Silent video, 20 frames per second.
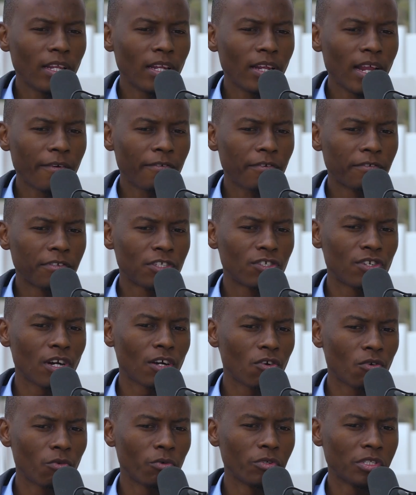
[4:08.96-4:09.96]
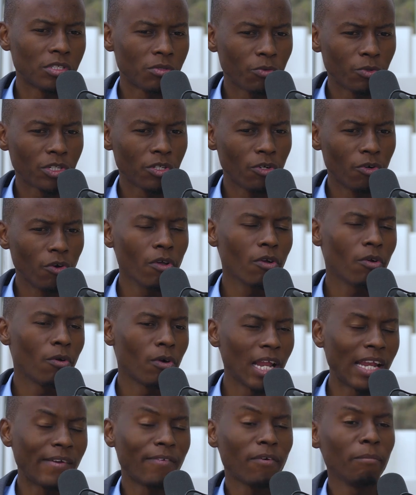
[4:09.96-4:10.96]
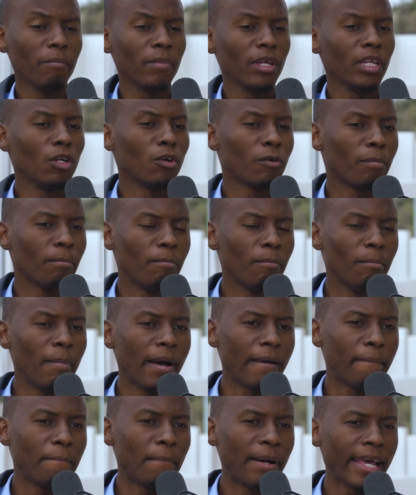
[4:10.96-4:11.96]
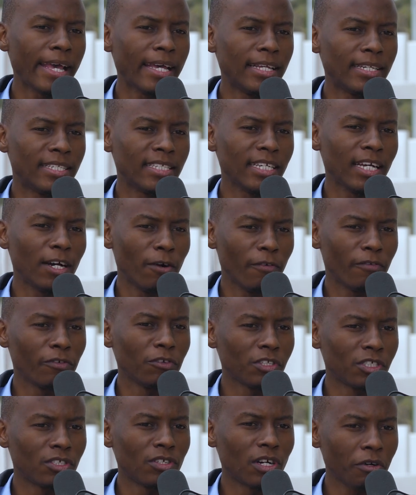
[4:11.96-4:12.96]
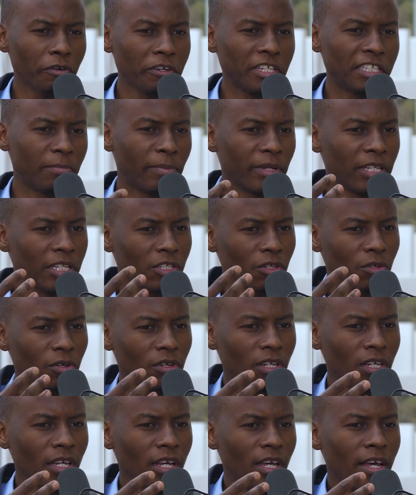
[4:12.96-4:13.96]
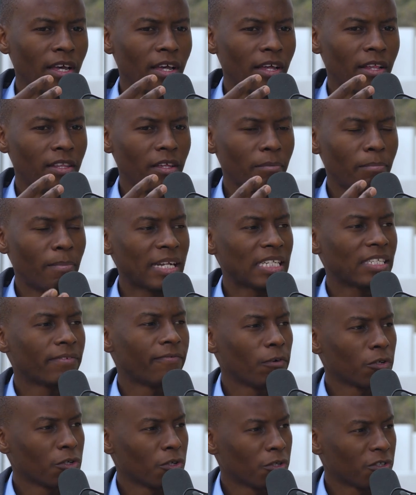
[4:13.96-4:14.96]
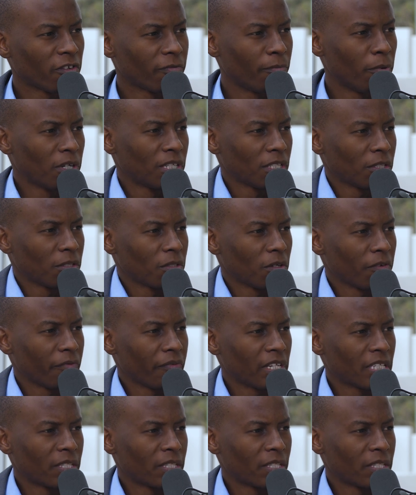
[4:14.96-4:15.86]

the life of struggle was going on, and for me, look, my idea of your struggle is based on the past photos you've posted on your Facebook.